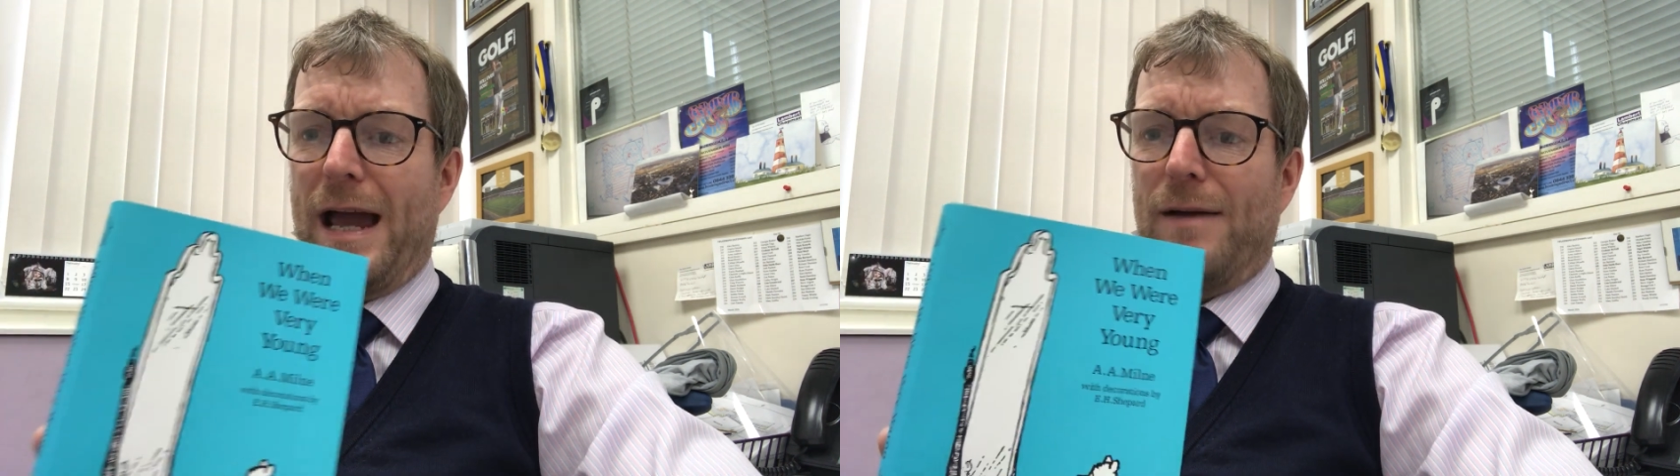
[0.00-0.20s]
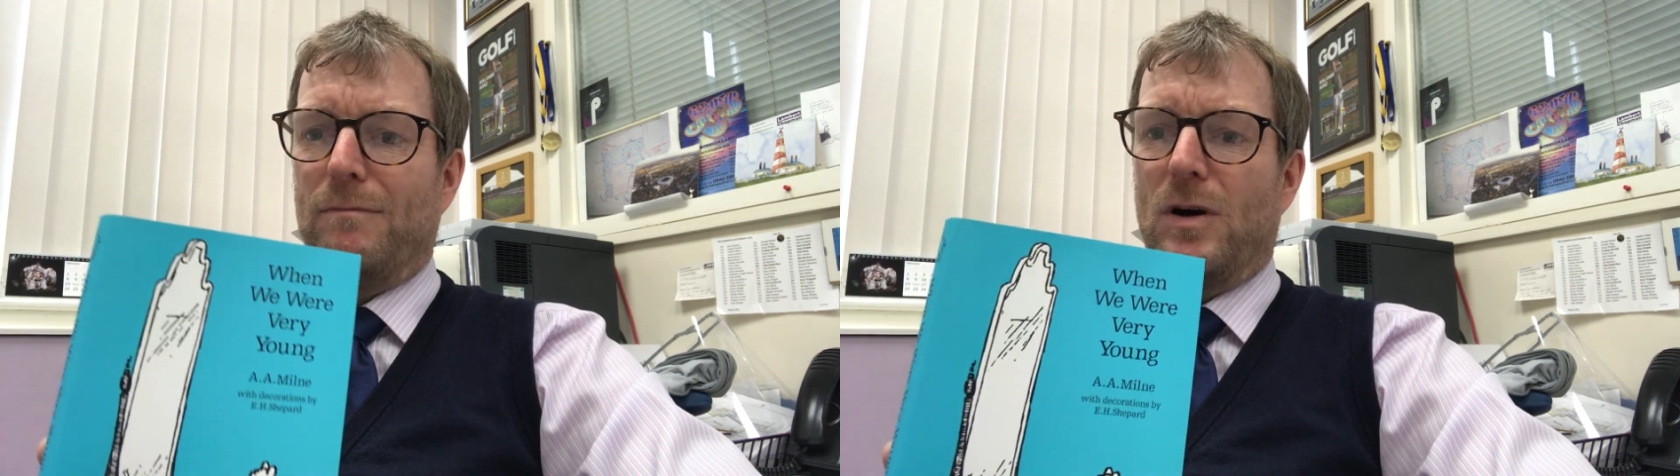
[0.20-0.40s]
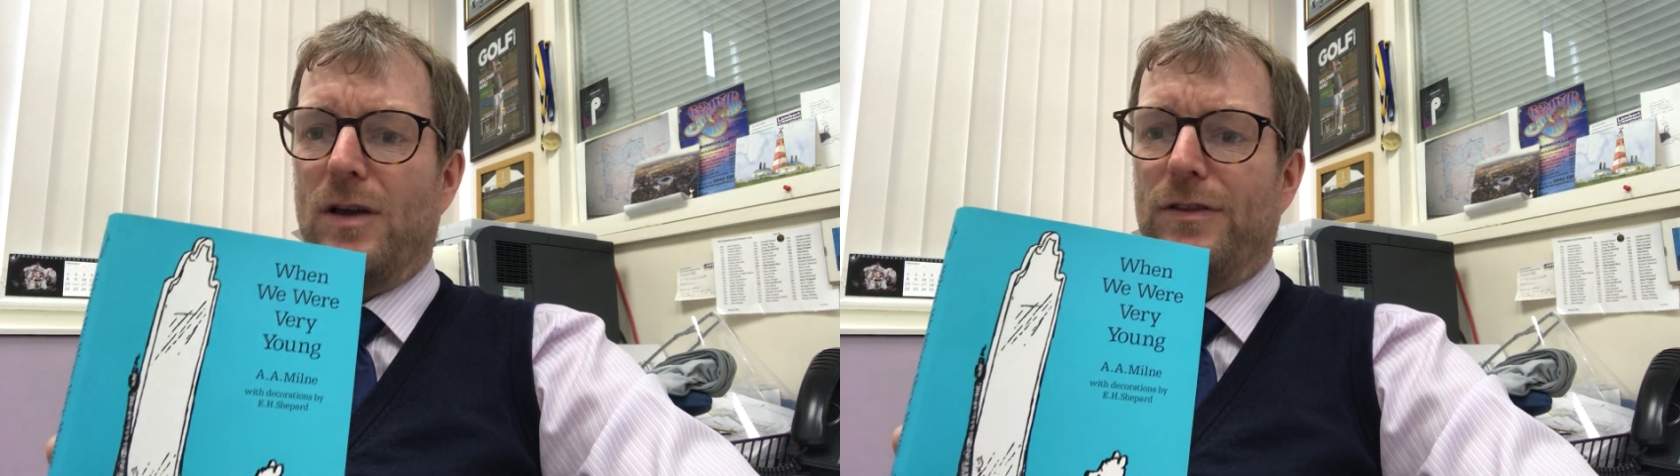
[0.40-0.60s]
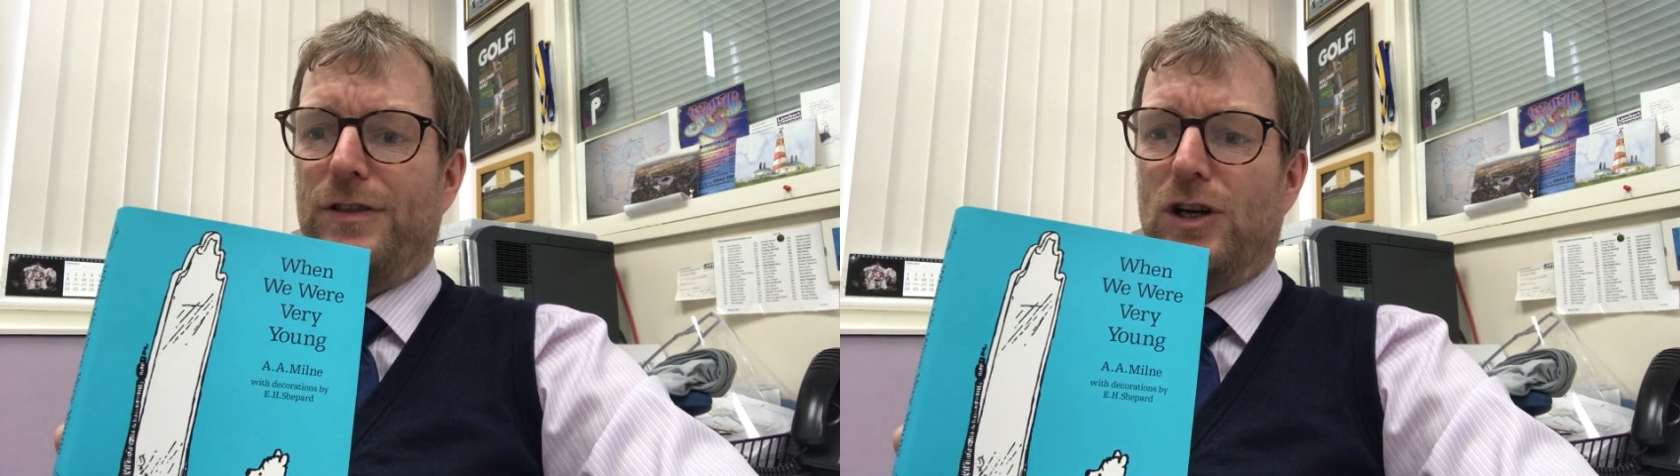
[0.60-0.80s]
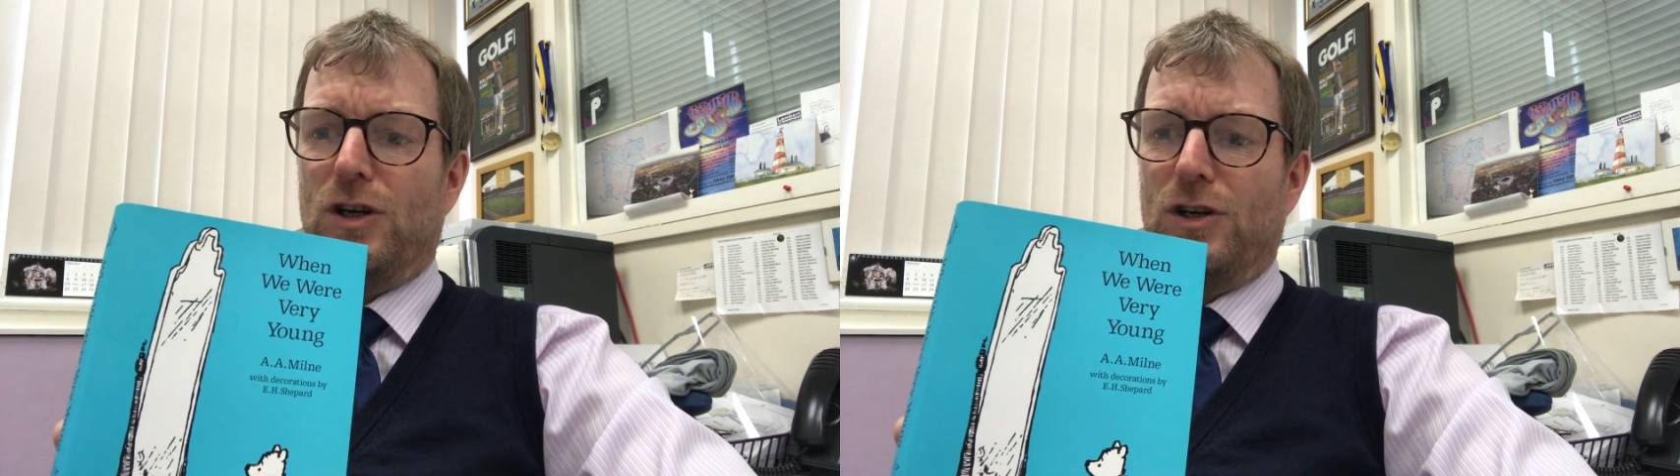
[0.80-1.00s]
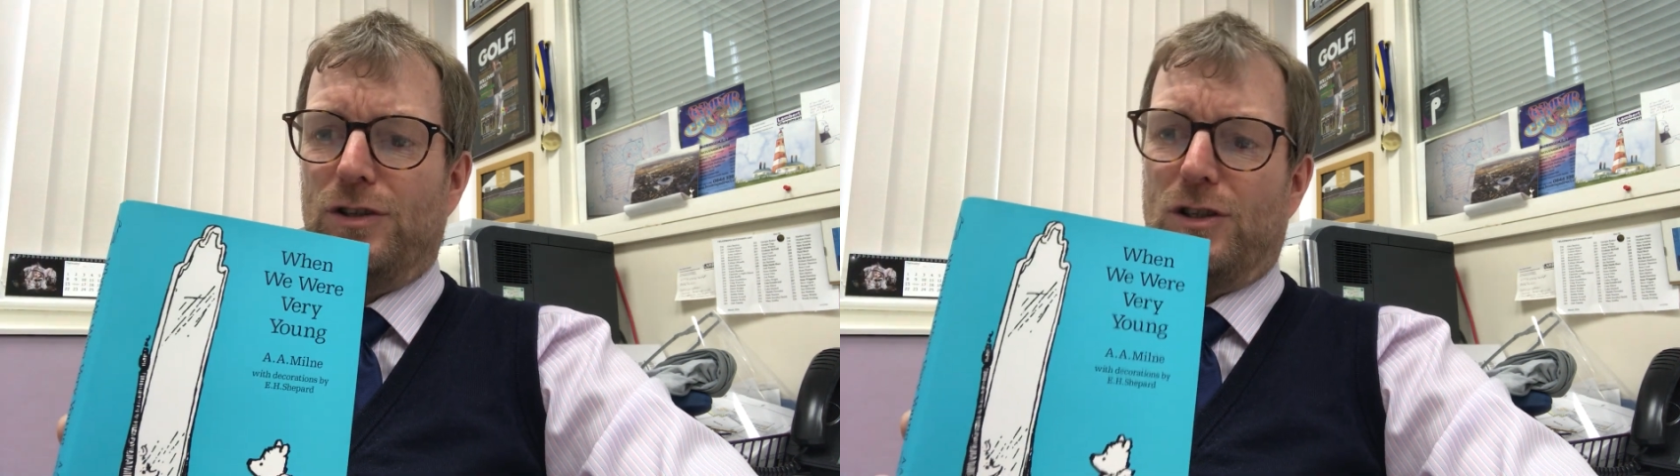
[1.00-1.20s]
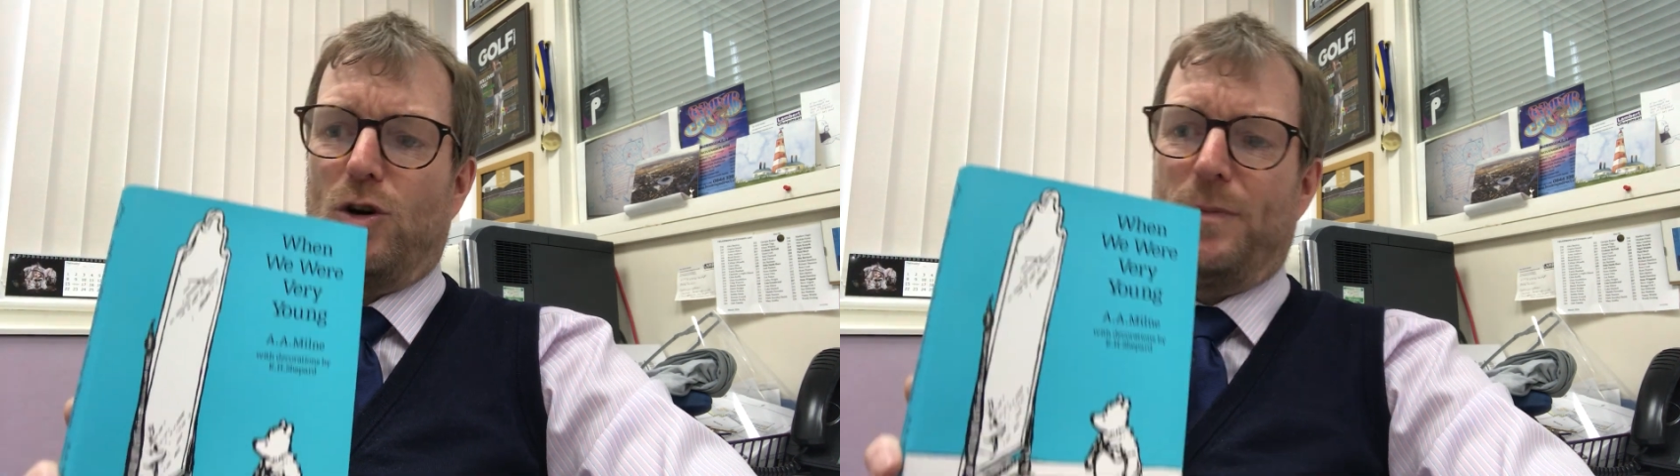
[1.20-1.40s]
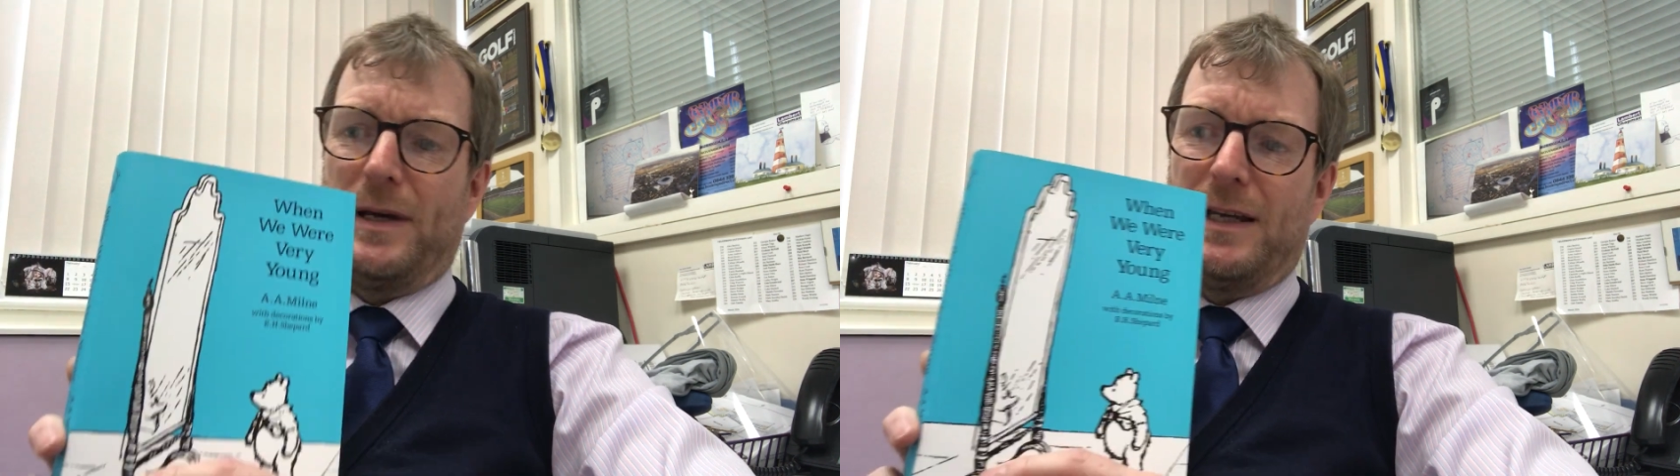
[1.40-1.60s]
at my third
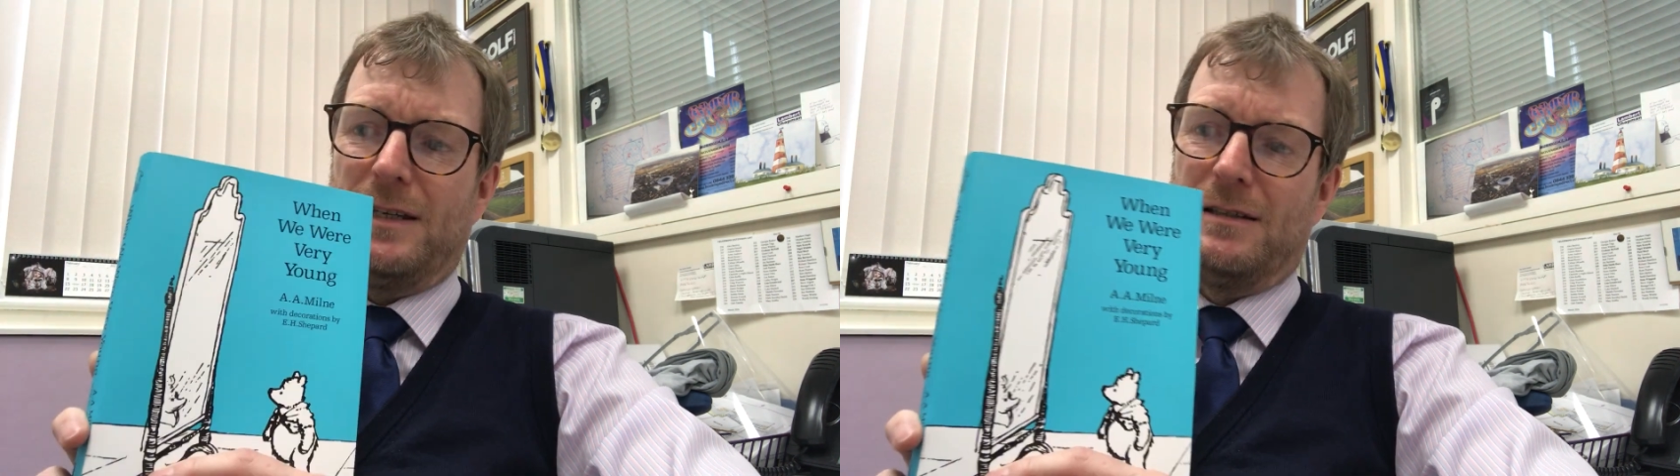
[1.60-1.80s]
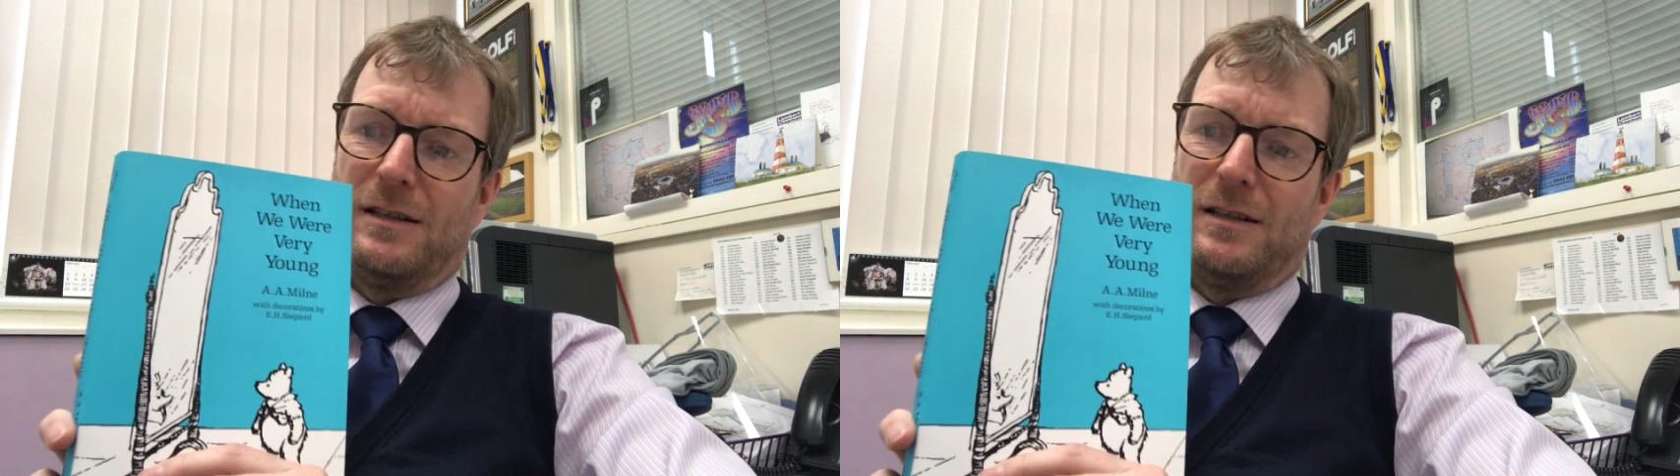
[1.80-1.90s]
copy